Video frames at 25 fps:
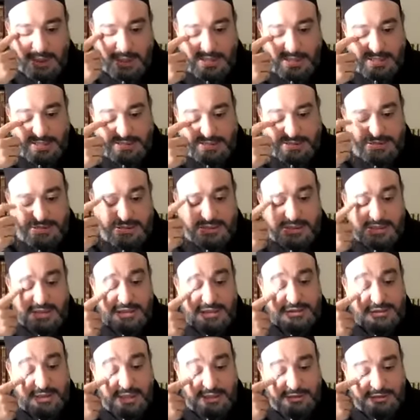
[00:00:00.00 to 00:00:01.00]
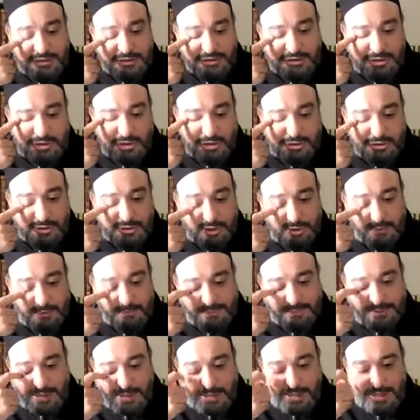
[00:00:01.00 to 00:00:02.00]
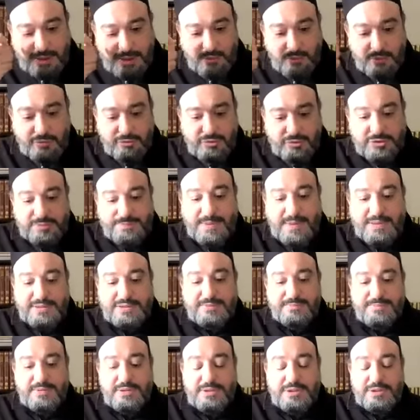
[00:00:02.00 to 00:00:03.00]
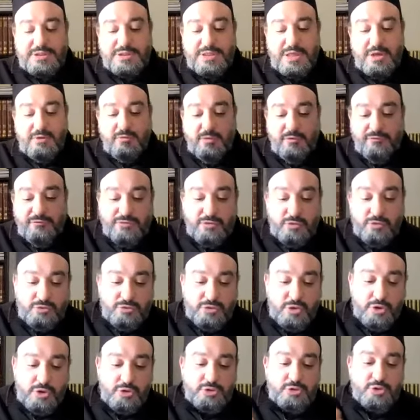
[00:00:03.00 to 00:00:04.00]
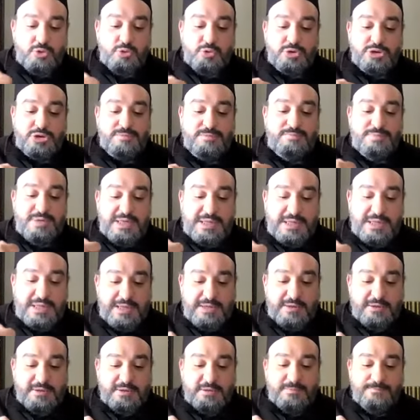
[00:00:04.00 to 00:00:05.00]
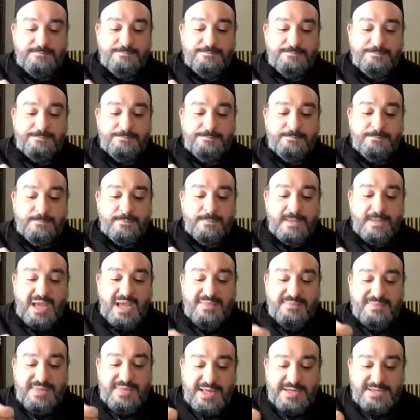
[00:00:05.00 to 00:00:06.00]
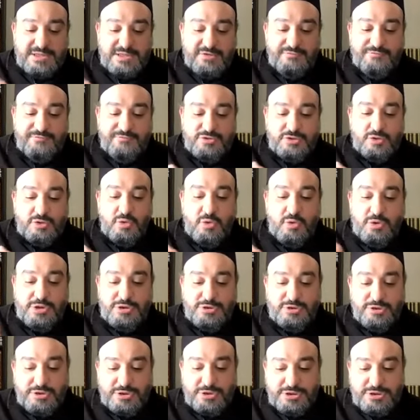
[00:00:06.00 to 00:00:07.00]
Indeed, it is necessary to comply with respectability and refute those who would speak ill, and that differs according to the